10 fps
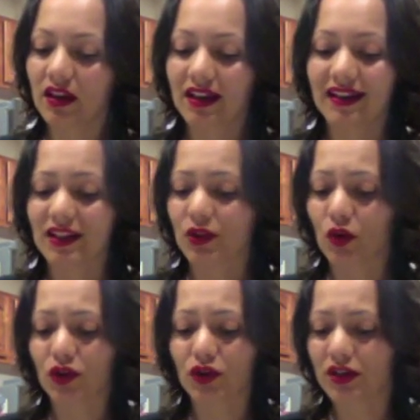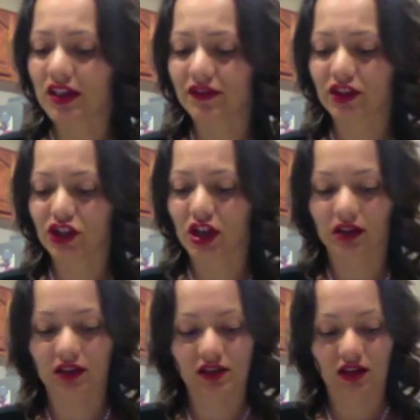And that's all you need for the
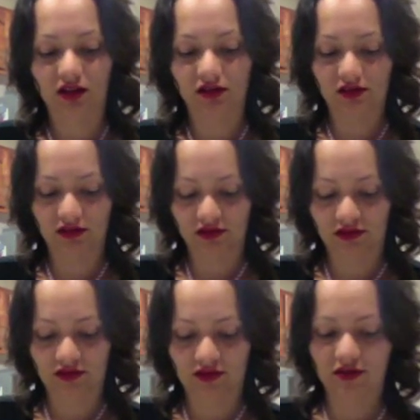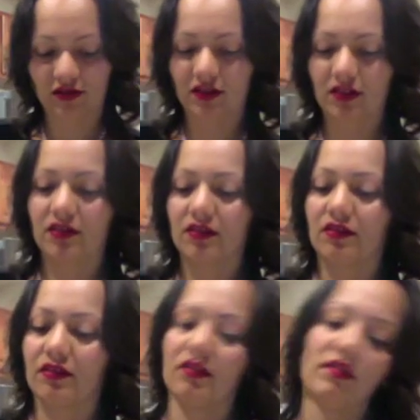chocolate sauce.
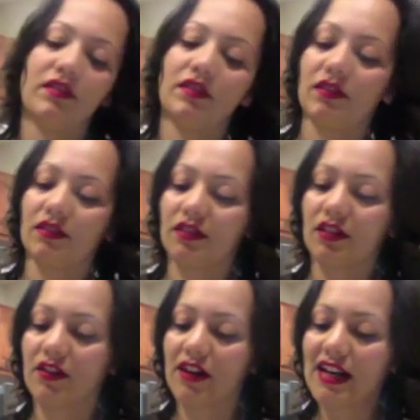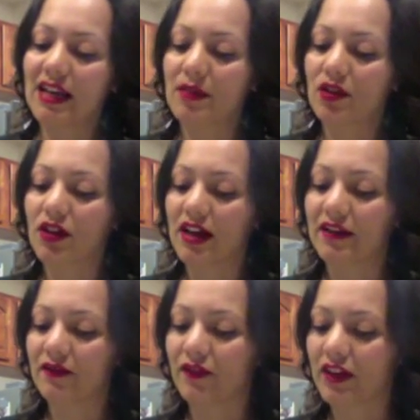All right, let me go ahead
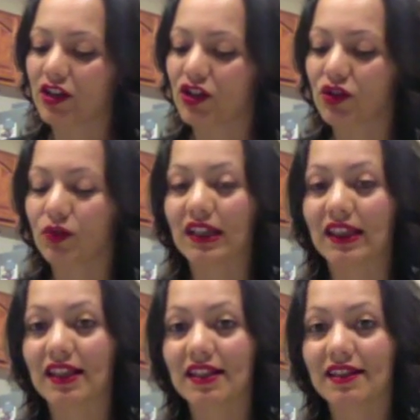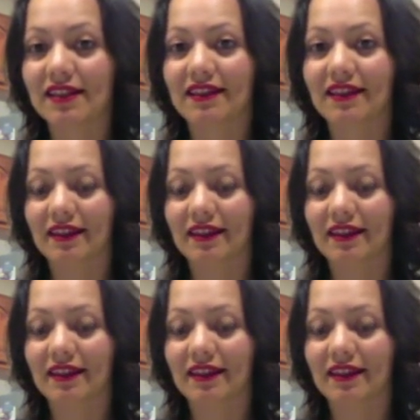and finish doing this.